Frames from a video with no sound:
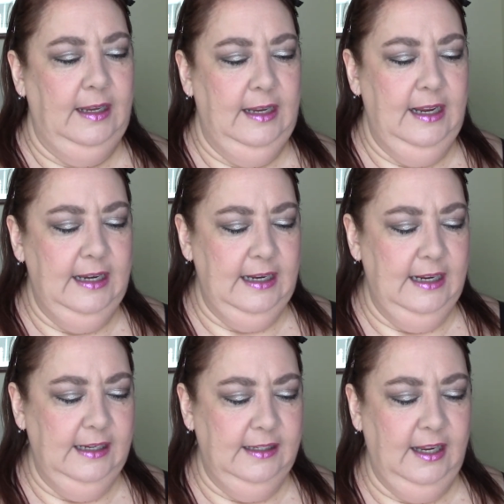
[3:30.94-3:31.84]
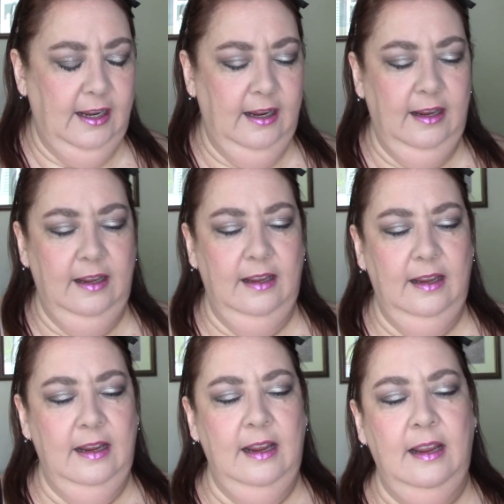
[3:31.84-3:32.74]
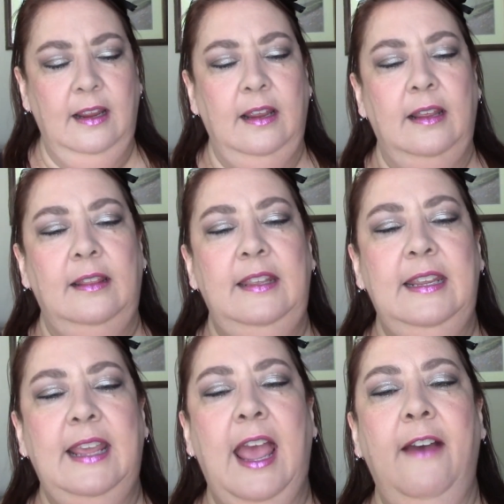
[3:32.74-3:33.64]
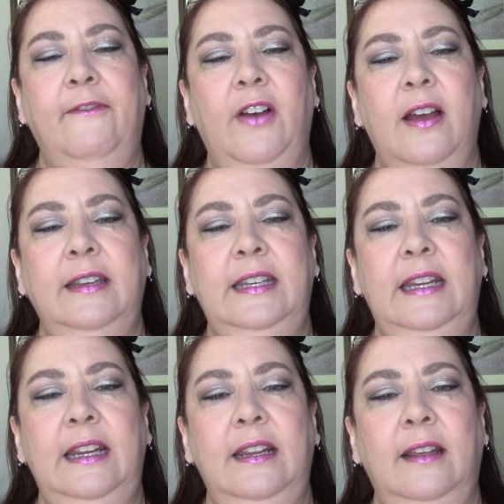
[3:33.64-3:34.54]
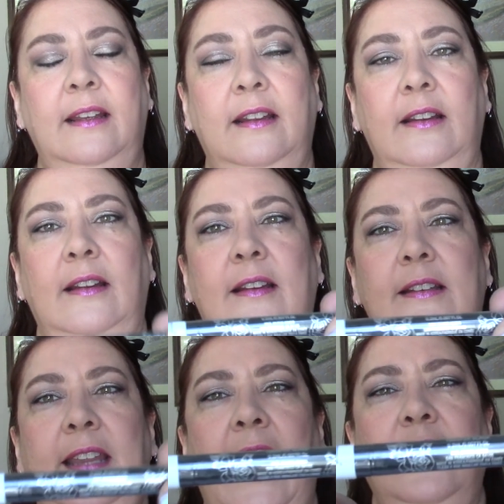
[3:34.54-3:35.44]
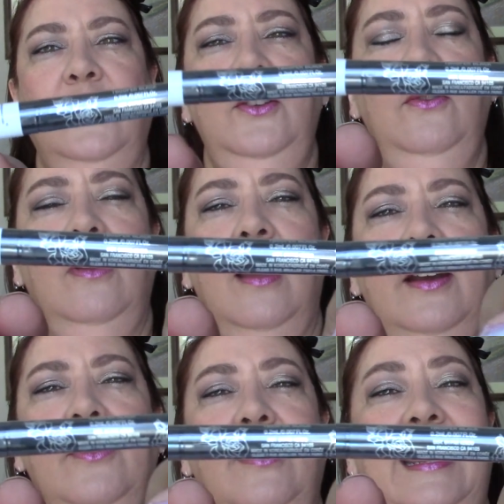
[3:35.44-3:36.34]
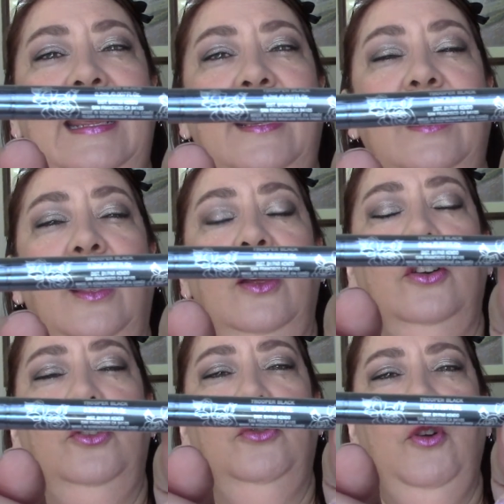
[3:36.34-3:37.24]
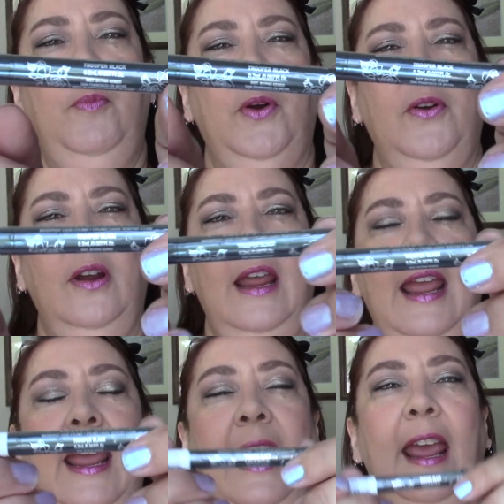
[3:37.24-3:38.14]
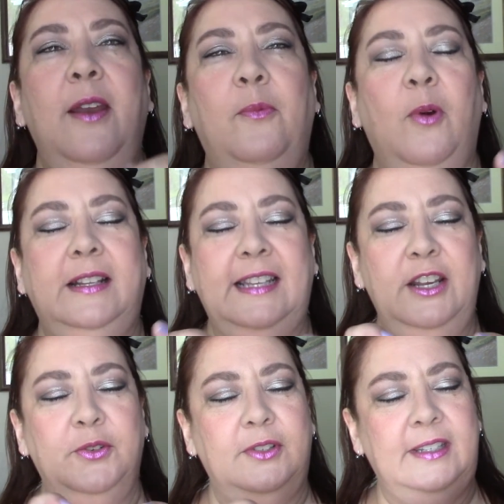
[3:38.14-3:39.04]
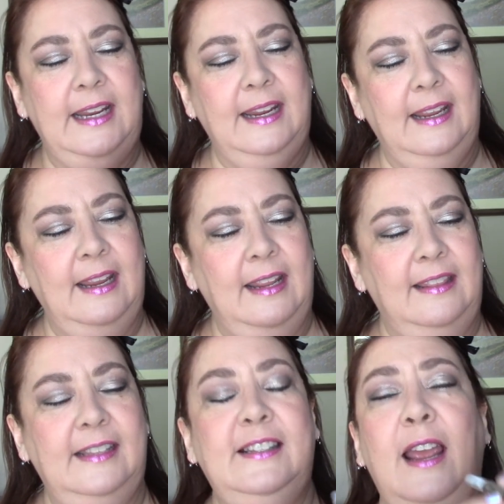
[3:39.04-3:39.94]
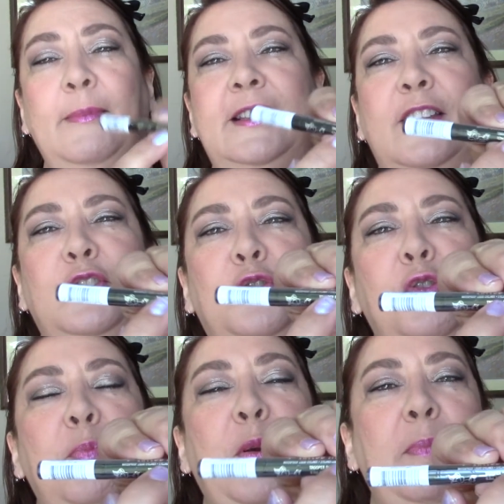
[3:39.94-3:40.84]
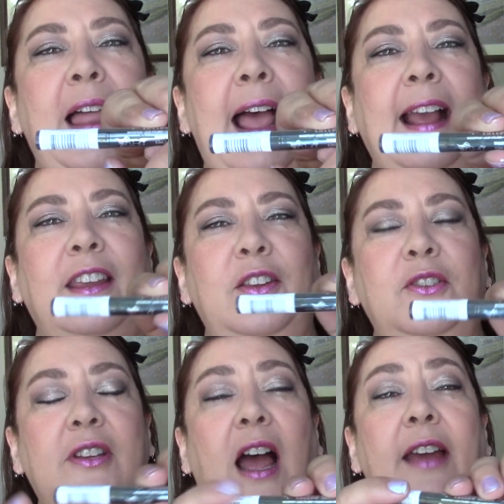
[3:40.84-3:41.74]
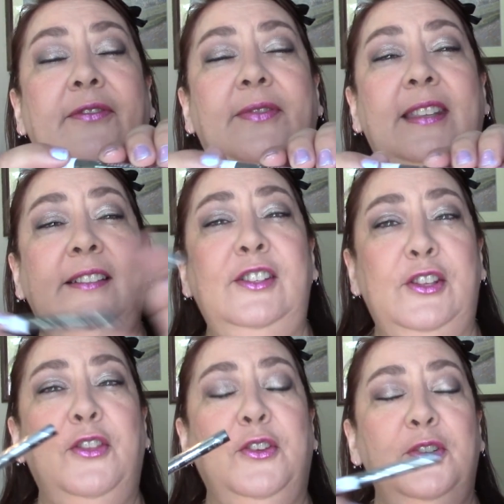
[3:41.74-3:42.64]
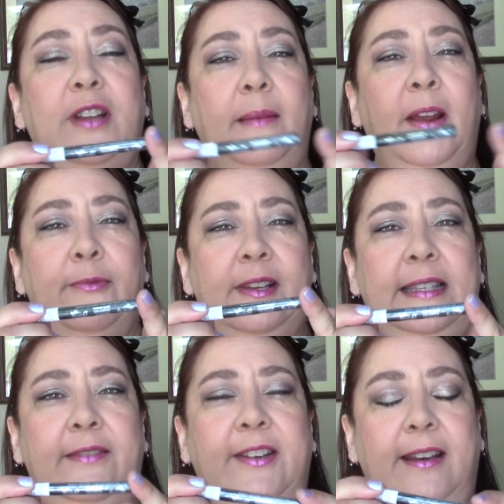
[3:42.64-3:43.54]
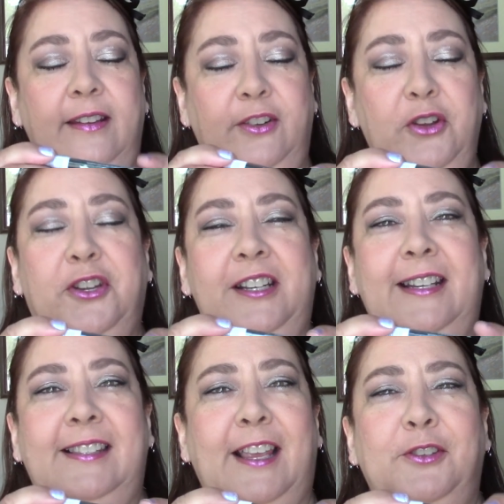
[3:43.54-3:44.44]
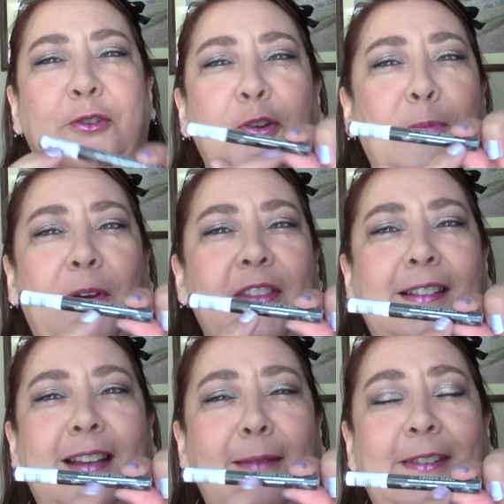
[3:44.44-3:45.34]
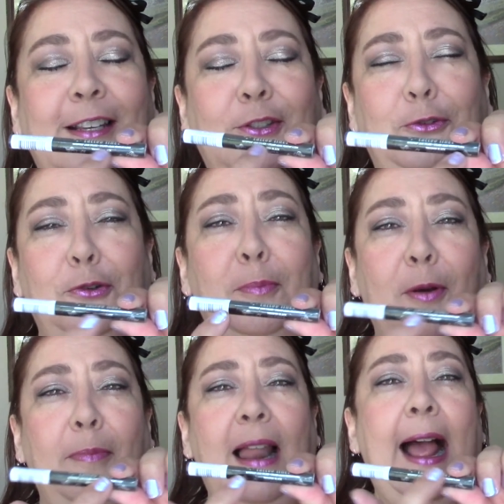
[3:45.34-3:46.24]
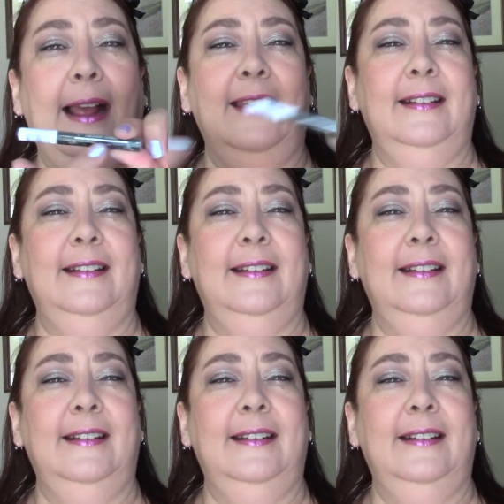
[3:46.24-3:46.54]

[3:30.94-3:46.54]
It is the Kat Von D Tattoo Liner in Trooper, and what's interesting, this time it says Trooper Black. This is the third time I've received it. It usually just says Trooper. This time it says Trooper Black.